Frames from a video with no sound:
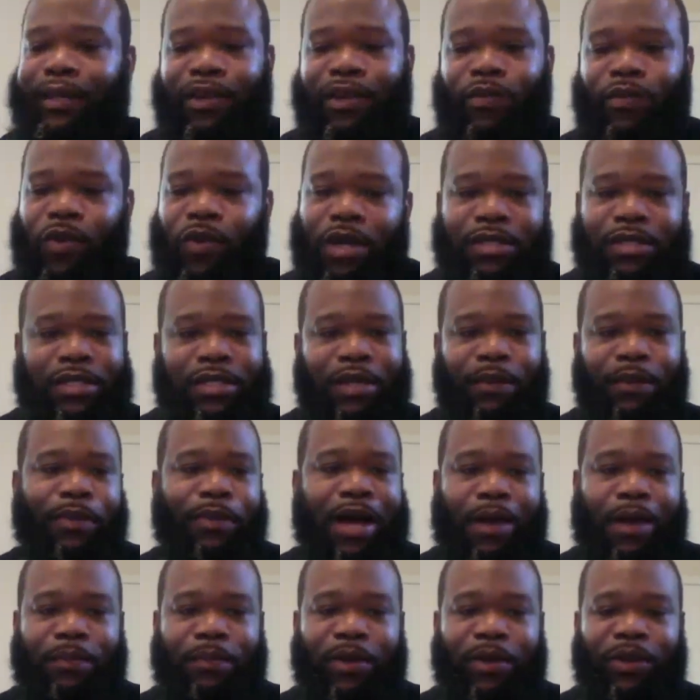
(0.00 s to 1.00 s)
it wasn't a
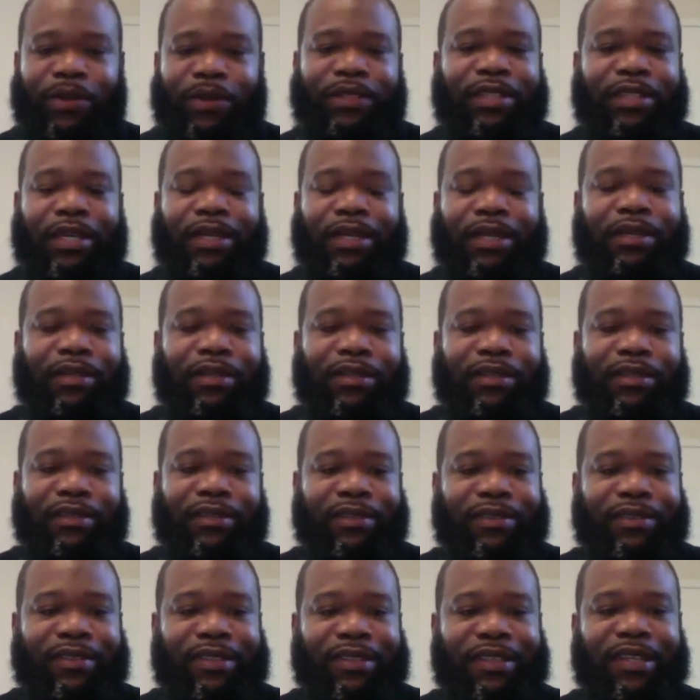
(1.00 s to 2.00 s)
popular thing.
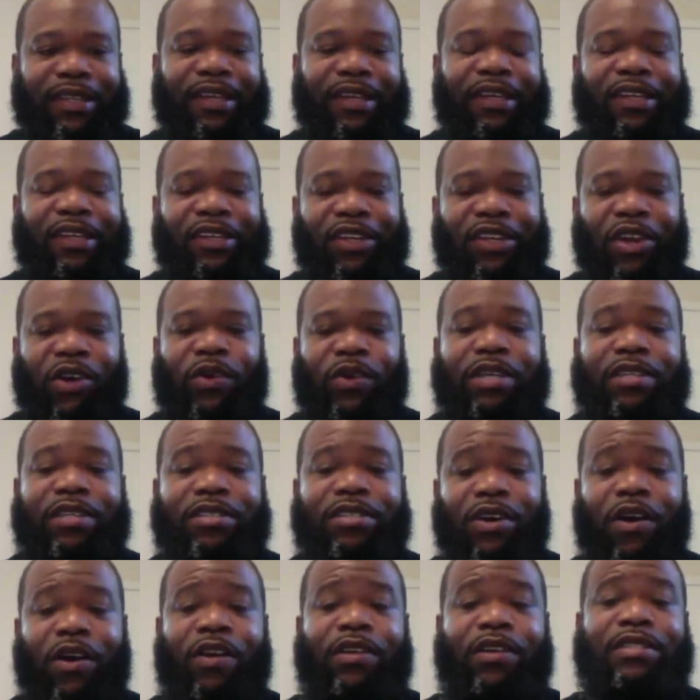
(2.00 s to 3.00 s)
It's
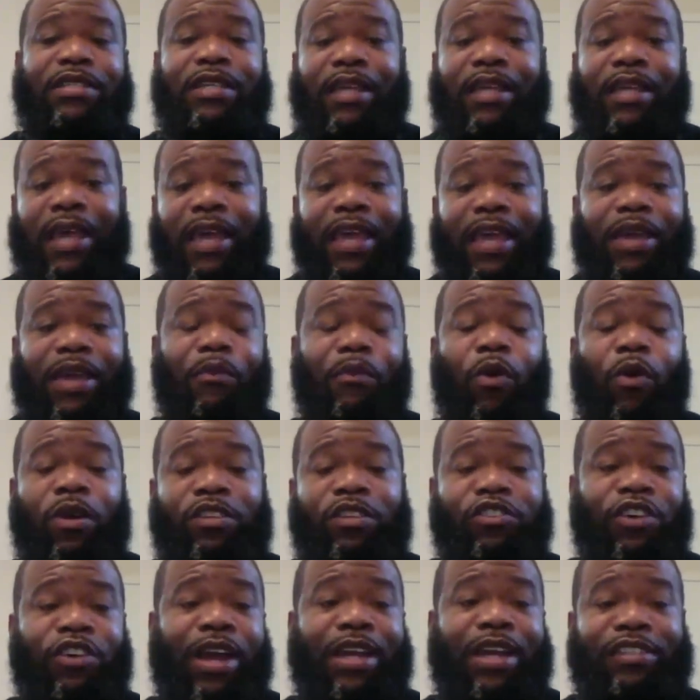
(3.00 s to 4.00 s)
starting to gain more
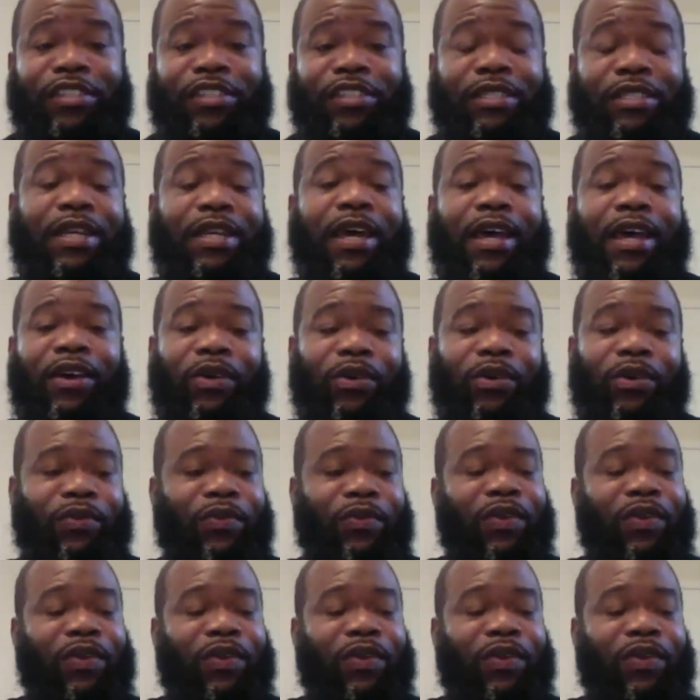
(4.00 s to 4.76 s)
traction now.